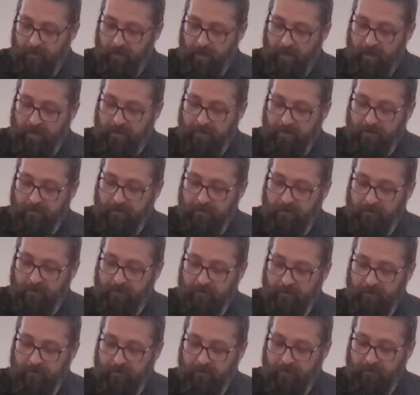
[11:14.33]
And
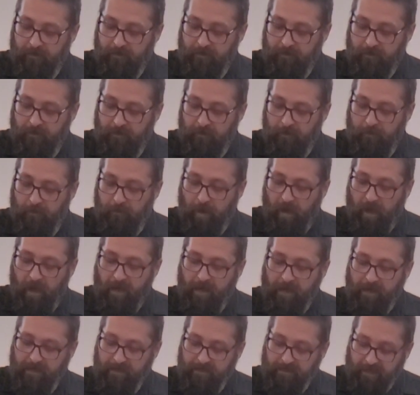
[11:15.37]

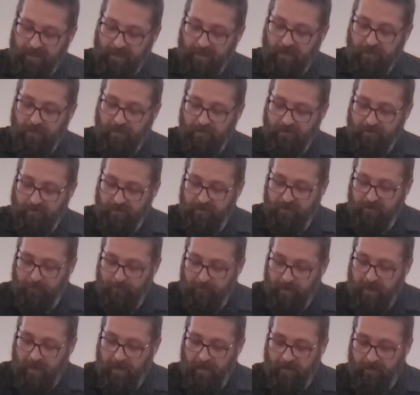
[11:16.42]
by engaging this
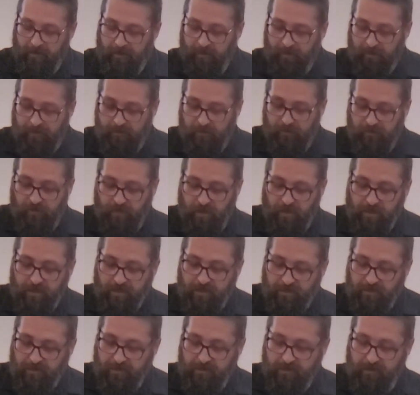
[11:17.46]
man,
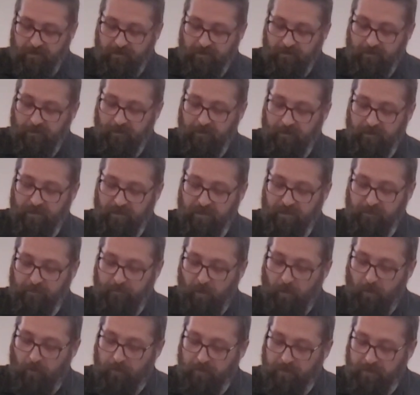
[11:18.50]
Jesus
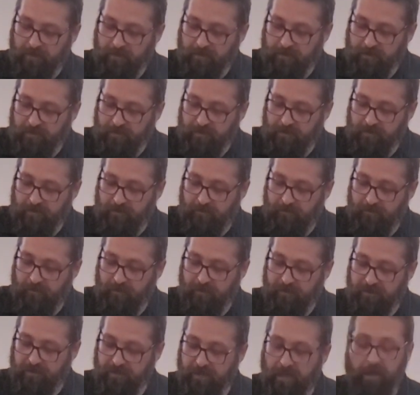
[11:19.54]
exposes
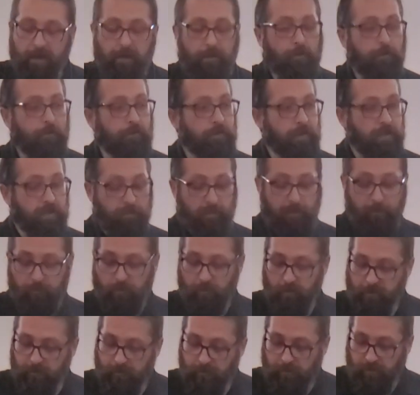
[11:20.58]
a standard that's been
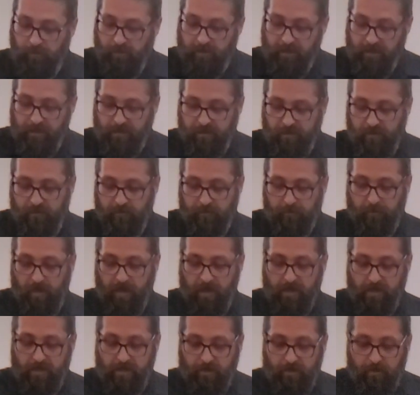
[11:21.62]
put in place by
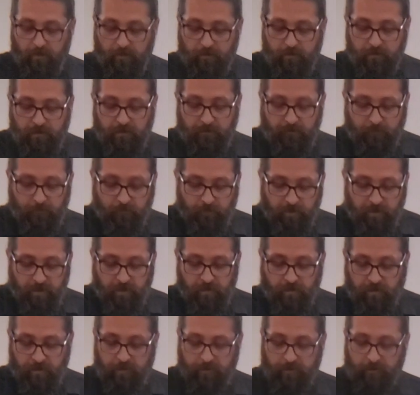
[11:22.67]
years of
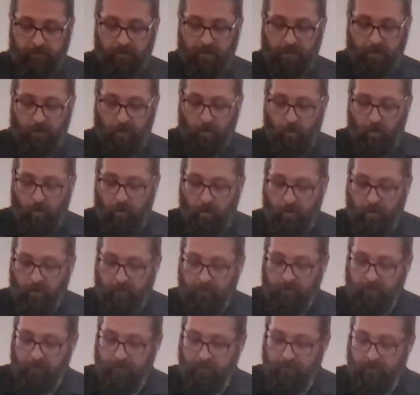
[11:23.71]
tradition and
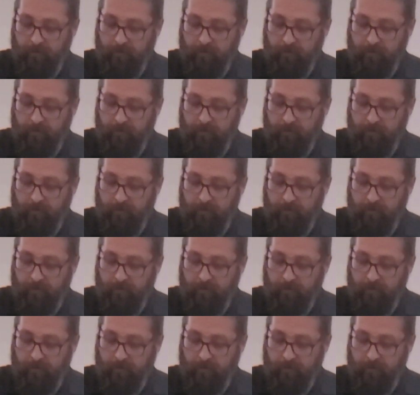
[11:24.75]
law